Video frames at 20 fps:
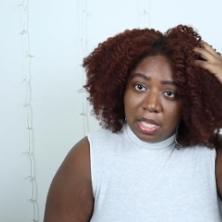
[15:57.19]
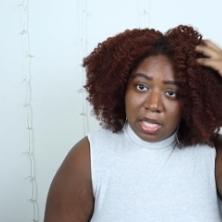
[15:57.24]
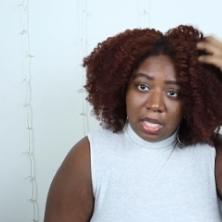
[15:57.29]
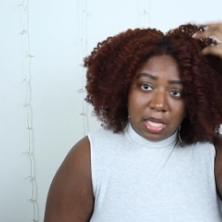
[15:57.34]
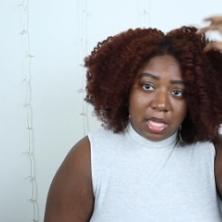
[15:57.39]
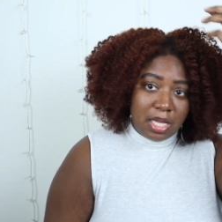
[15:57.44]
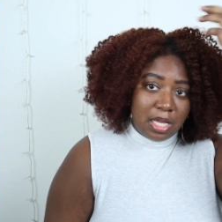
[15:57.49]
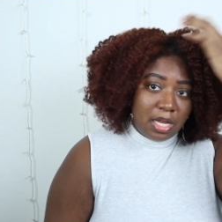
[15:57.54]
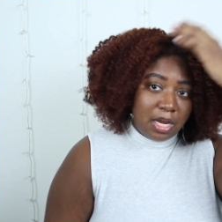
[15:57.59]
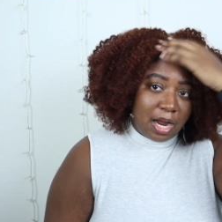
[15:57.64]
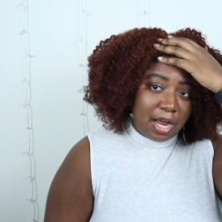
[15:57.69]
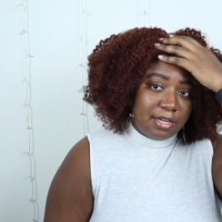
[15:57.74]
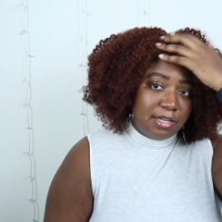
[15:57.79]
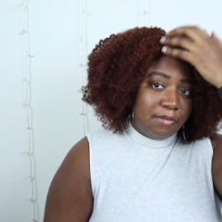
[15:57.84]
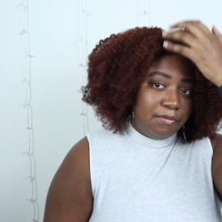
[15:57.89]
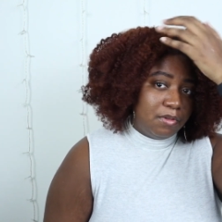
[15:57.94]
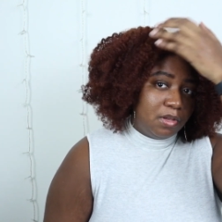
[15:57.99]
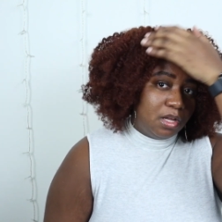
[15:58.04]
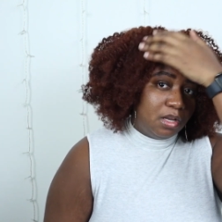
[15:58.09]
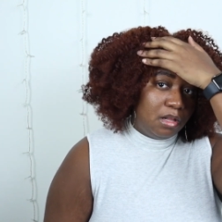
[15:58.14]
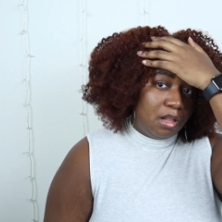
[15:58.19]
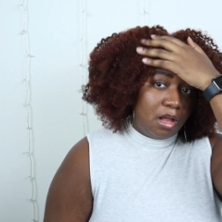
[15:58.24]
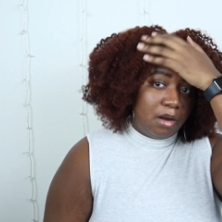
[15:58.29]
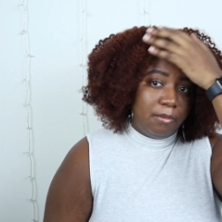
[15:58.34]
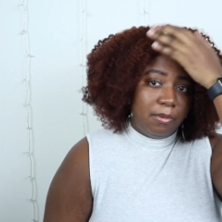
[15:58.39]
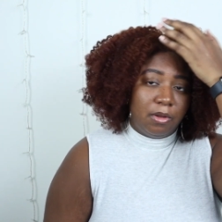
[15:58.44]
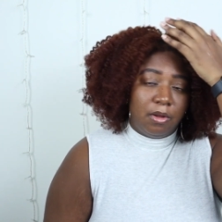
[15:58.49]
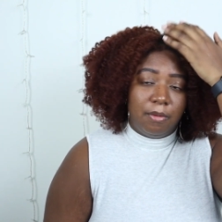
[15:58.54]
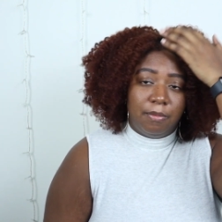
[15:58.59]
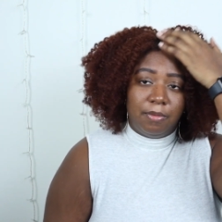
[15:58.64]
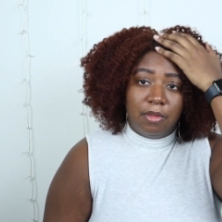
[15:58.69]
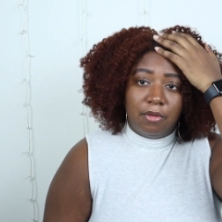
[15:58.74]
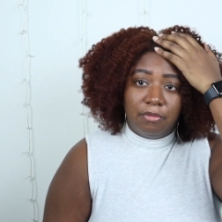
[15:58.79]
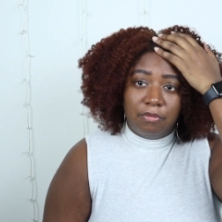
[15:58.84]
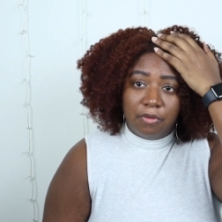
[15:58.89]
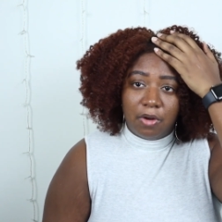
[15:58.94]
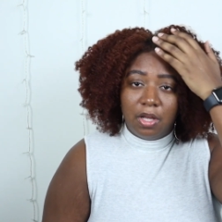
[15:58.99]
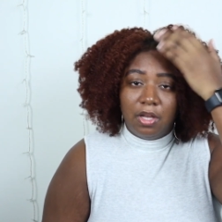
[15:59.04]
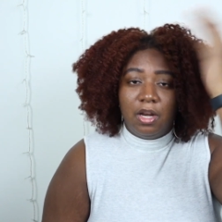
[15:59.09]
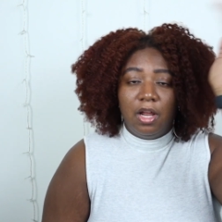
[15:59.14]
Here, I definitely get a lot of buildup in the
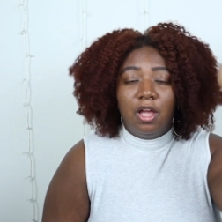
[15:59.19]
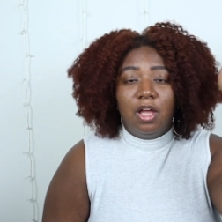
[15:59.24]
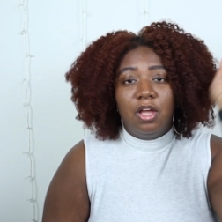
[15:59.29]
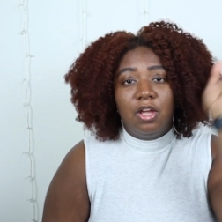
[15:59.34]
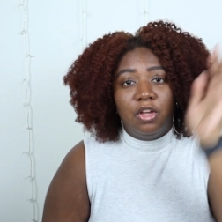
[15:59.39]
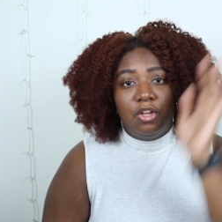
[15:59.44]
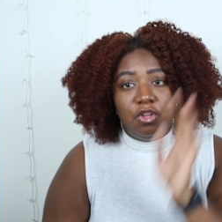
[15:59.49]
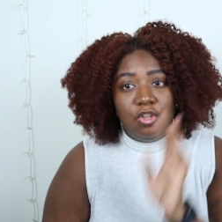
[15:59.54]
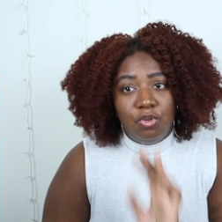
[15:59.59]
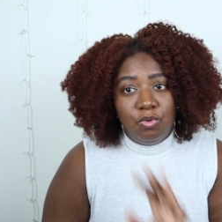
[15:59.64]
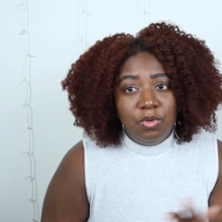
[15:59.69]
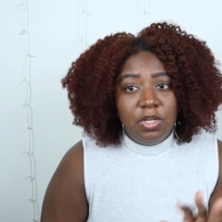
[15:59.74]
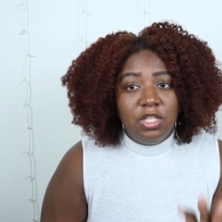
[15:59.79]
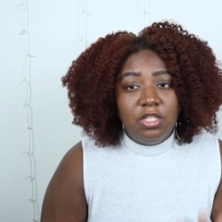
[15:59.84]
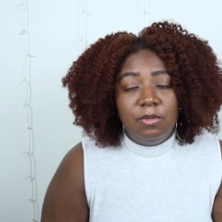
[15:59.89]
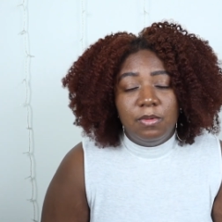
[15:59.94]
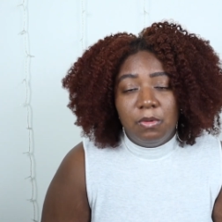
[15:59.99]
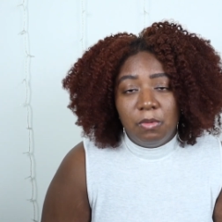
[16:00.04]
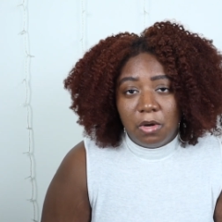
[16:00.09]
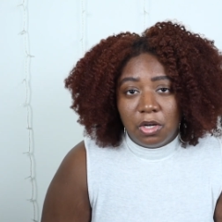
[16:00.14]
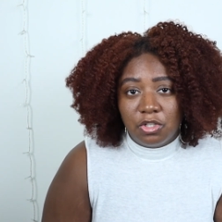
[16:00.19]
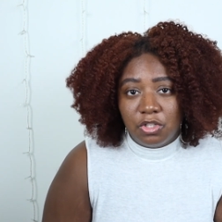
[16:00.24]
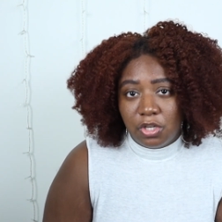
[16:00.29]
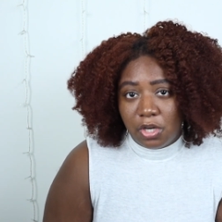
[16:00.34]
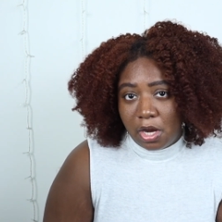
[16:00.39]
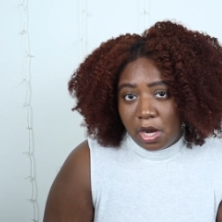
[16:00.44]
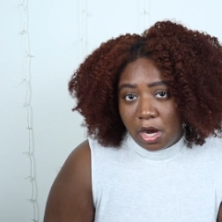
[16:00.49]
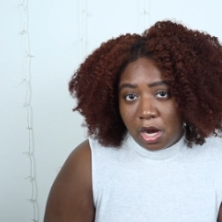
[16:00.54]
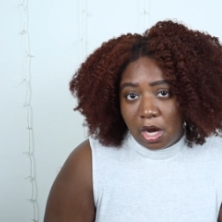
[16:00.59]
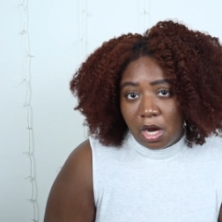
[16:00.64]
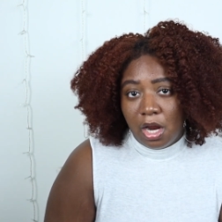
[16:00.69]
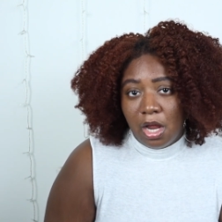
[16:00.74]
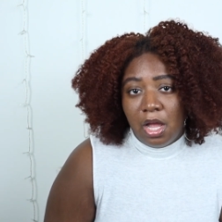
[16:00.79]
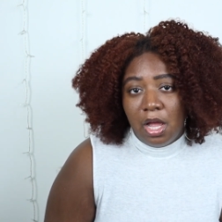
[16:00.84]
front. You need to be washing your hair